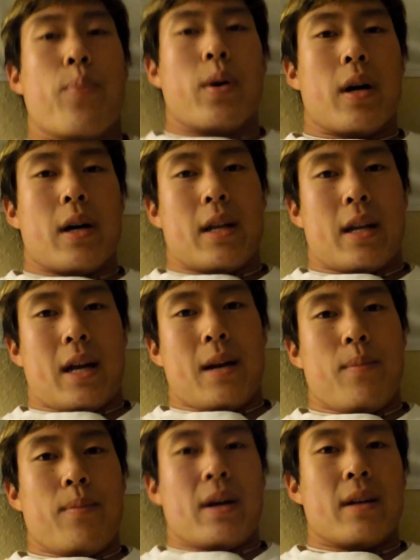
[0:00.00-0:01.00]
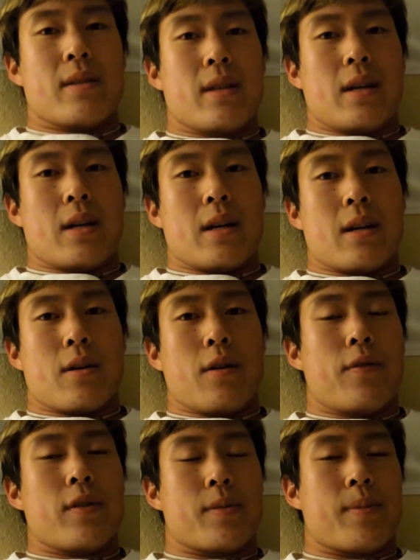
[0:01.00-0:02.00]
But I'm about to uh,
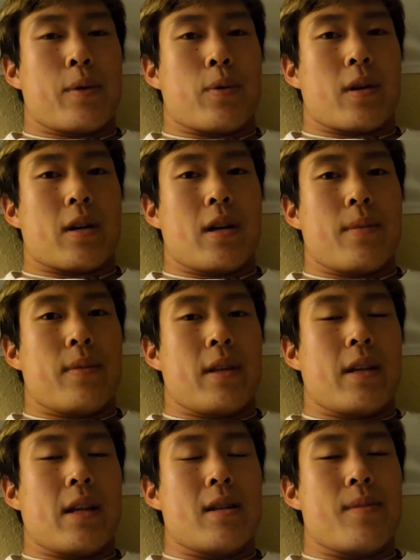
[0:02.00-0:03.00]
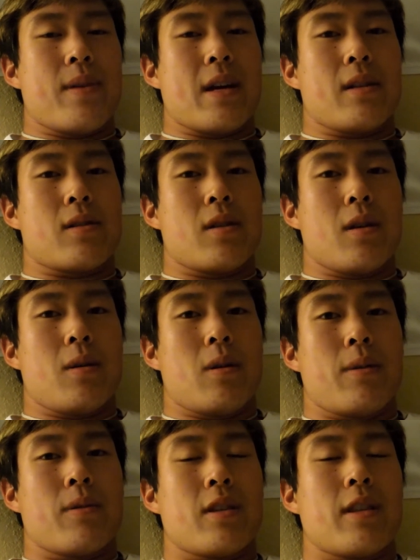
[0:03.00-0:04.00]
go finish my work up and then head to bed. So
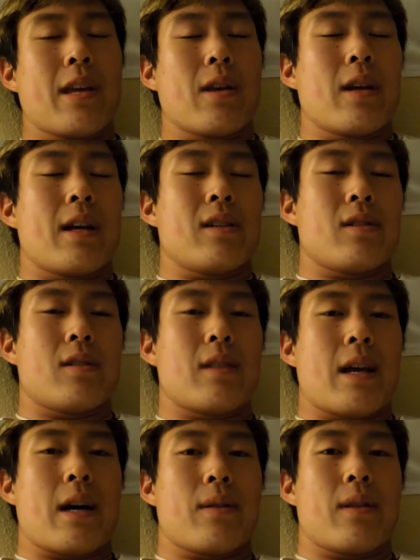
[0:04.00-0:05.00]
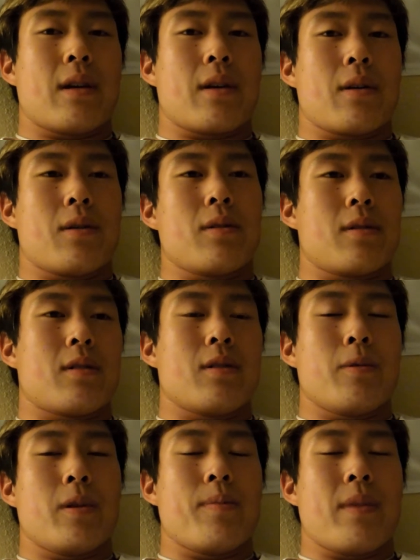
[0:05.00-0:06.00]
I want to thank you guys out there who are
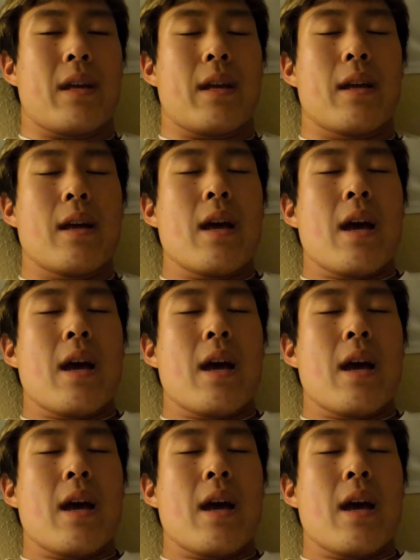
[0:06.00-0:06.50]
still with me.